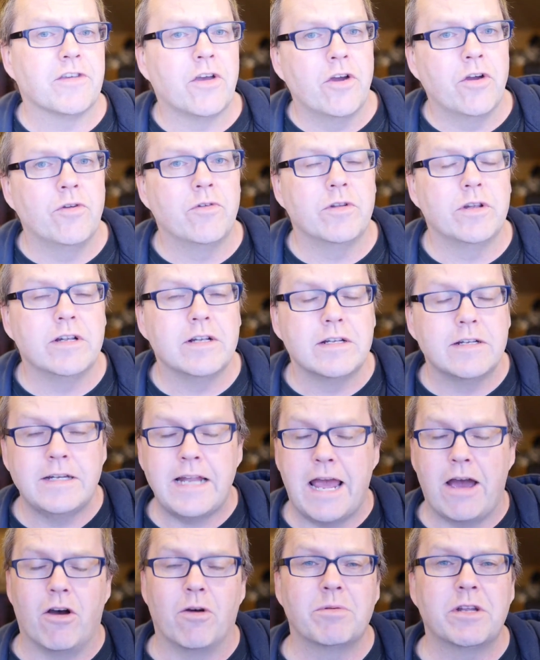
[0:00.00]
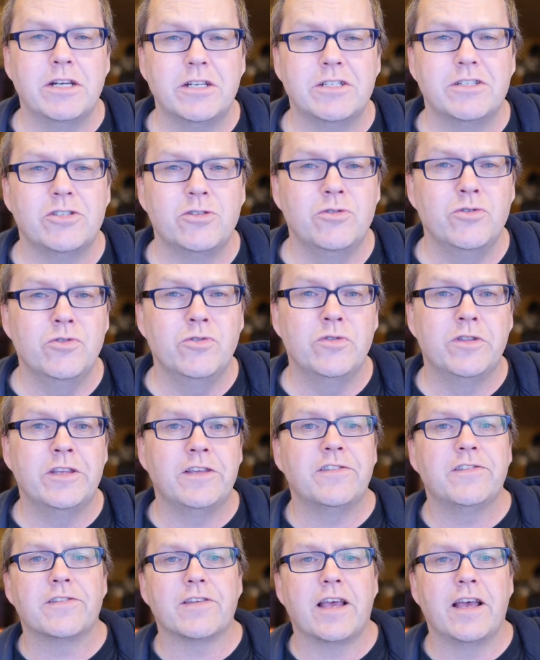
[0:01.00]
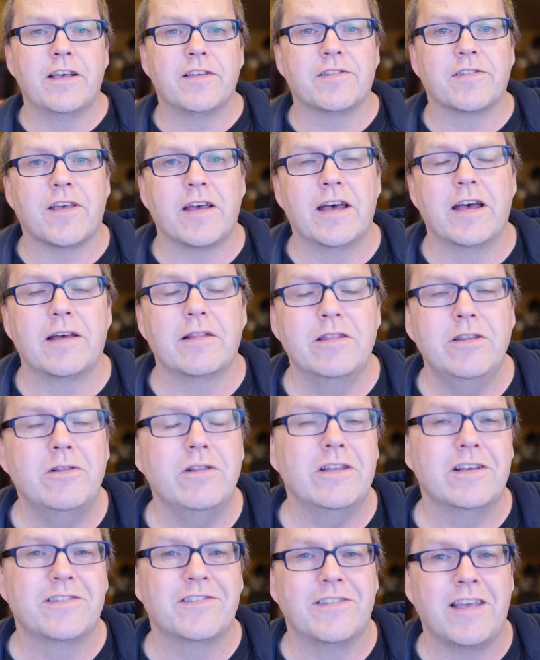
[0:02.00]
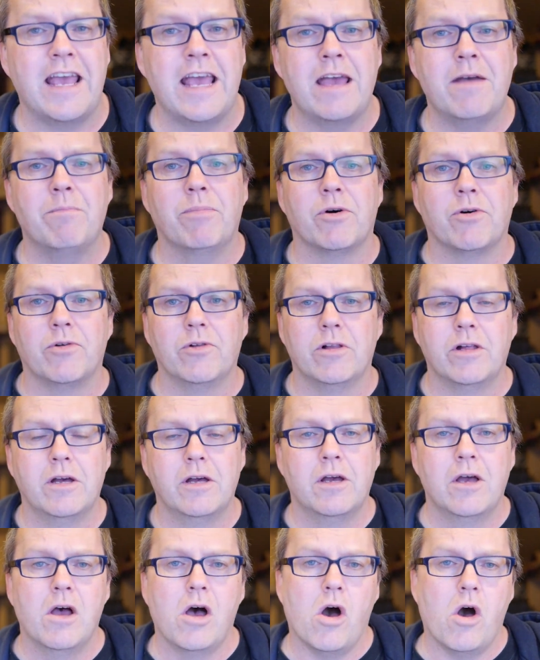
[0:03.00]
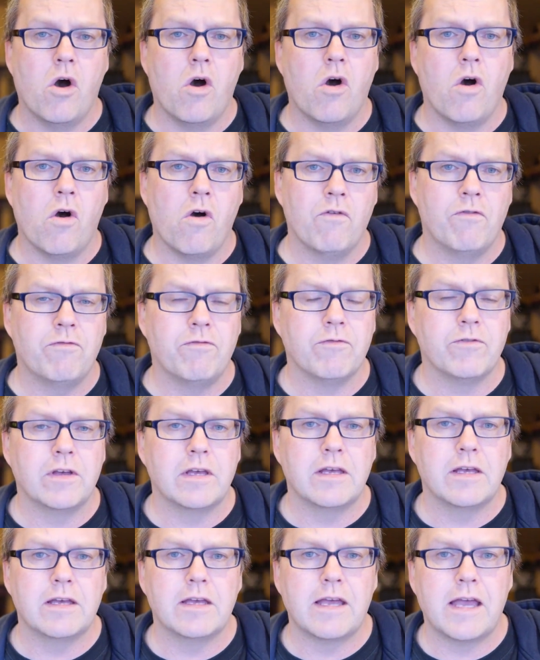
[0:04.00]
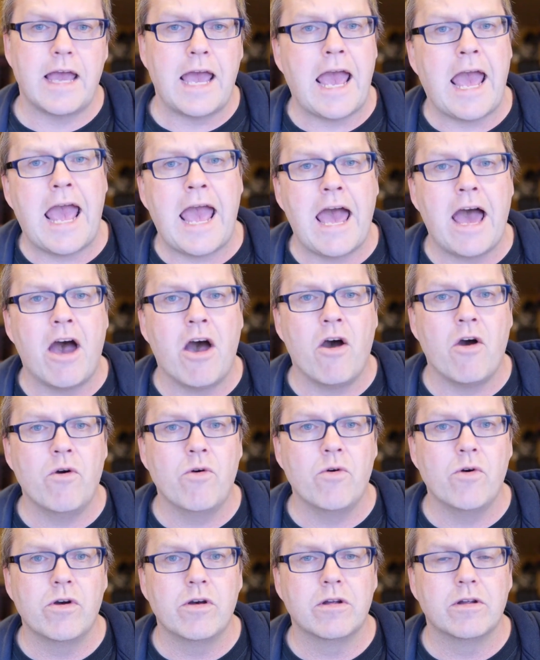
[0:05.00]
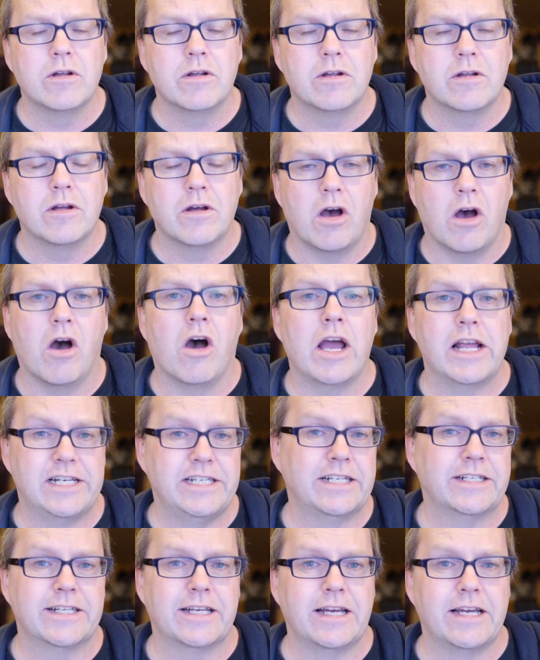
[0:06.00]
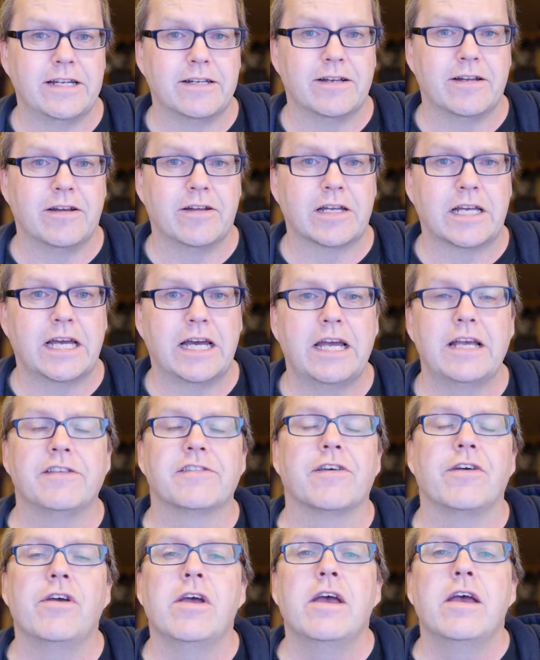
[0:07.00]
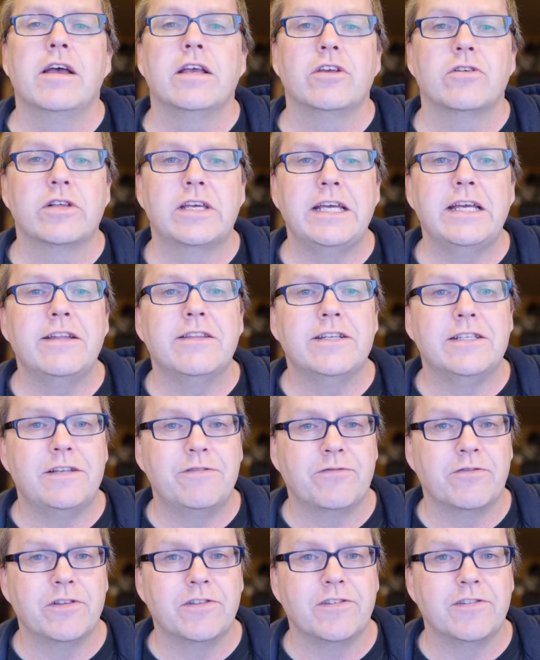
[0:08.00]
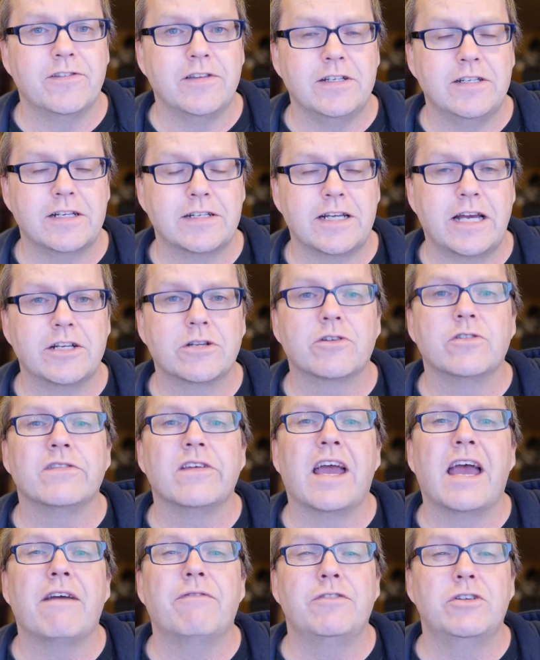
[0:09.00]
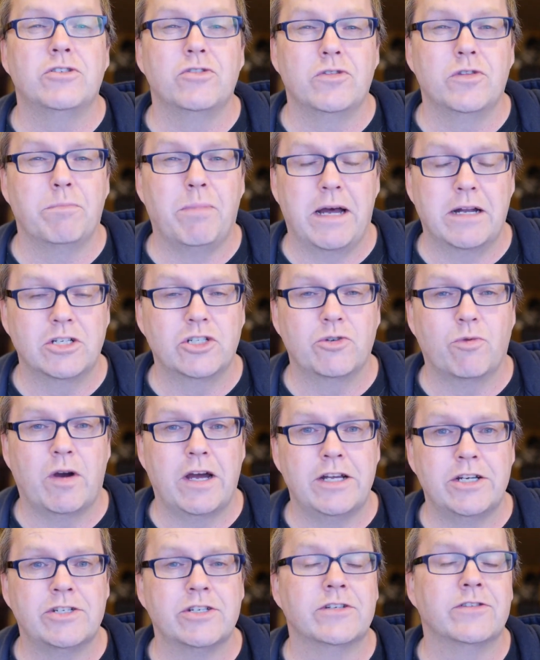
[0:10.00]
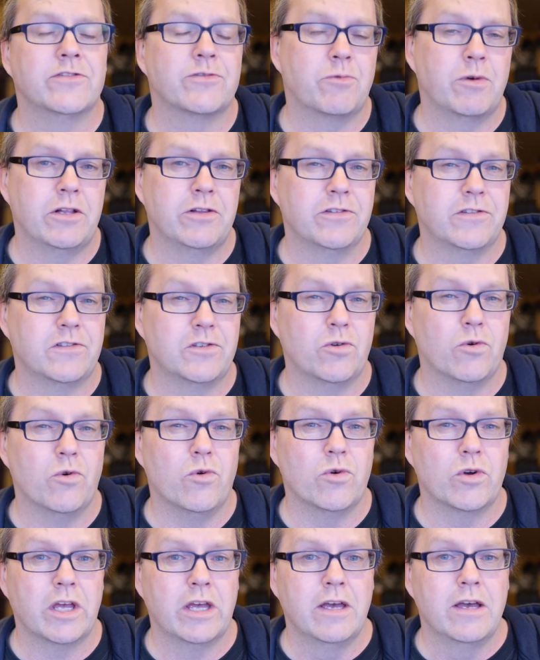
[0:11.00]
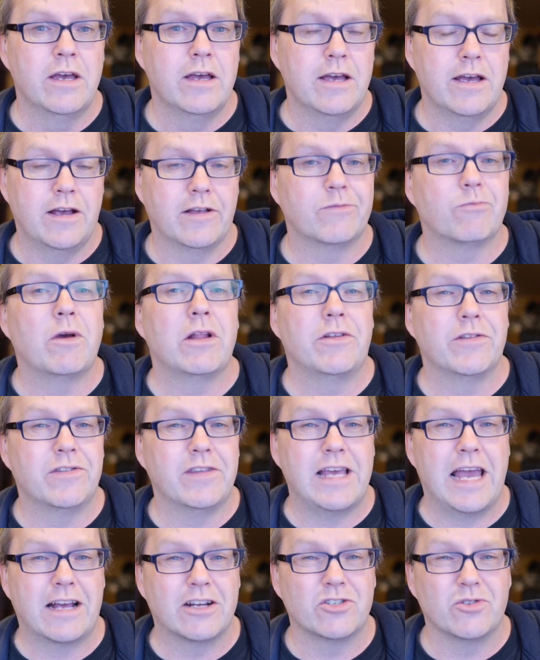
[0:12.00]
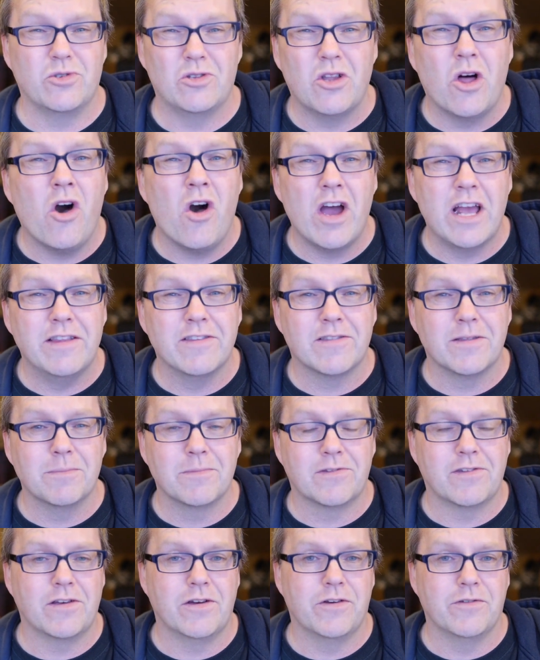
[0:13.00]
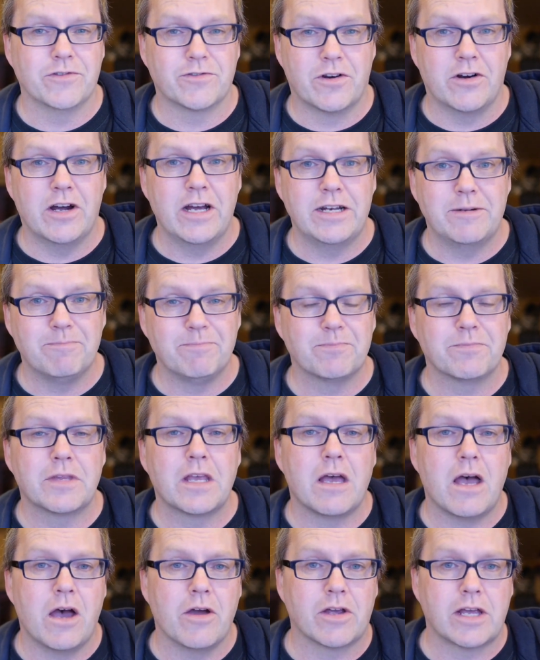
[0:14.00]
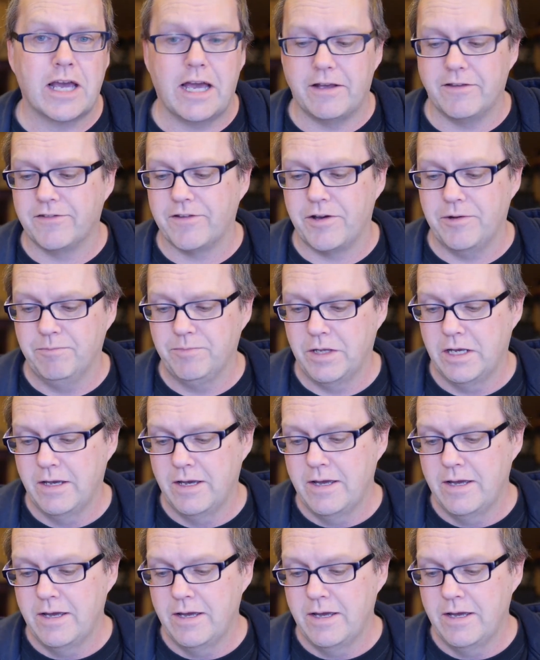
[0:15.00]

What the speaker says: so now I'm going to do this as a little example of how I dictate. Okay, so you'll hear the differences in dictation because you have to do the punctuation as well as talk, as well as the actual lines themselves, right? Okay, so